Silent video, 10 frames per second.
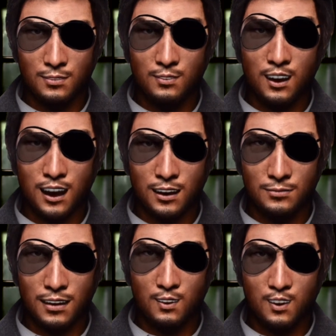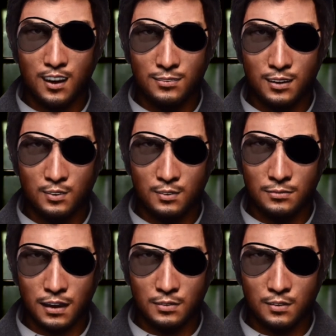Wow, you know what? I should have
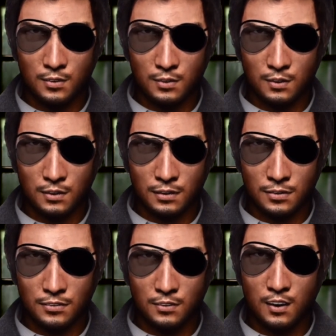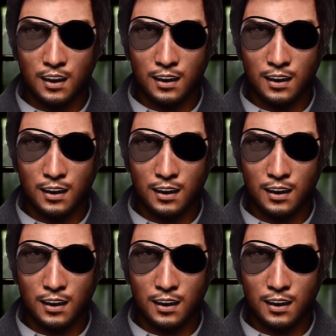probably read these before